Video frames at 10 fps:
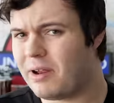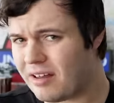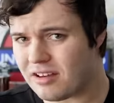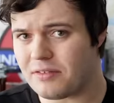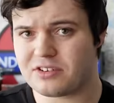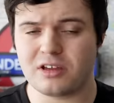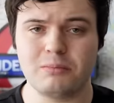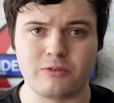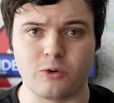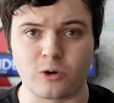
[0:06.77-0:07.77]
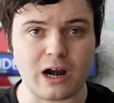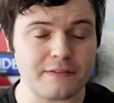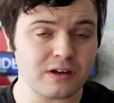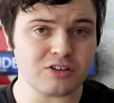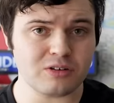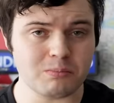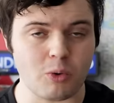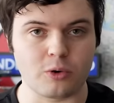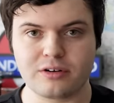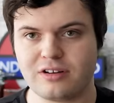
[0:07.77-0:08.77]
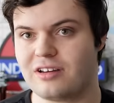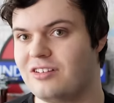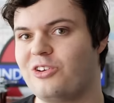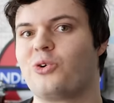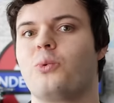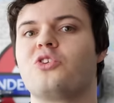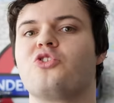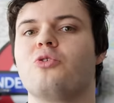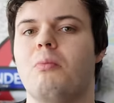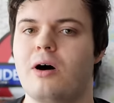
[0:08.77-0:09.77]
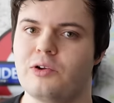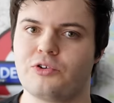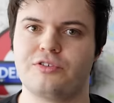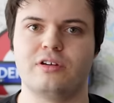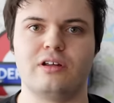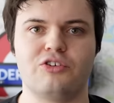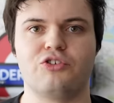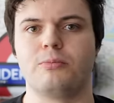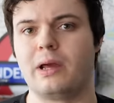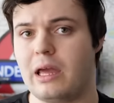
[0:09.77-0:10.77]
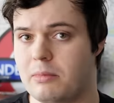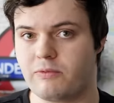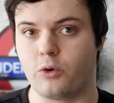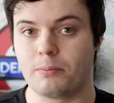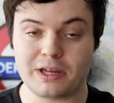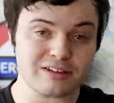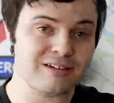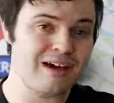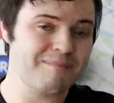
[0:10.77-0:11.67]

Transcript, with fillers: But as I've said before, I think it's important to consider what smaller cities should be aiming for, because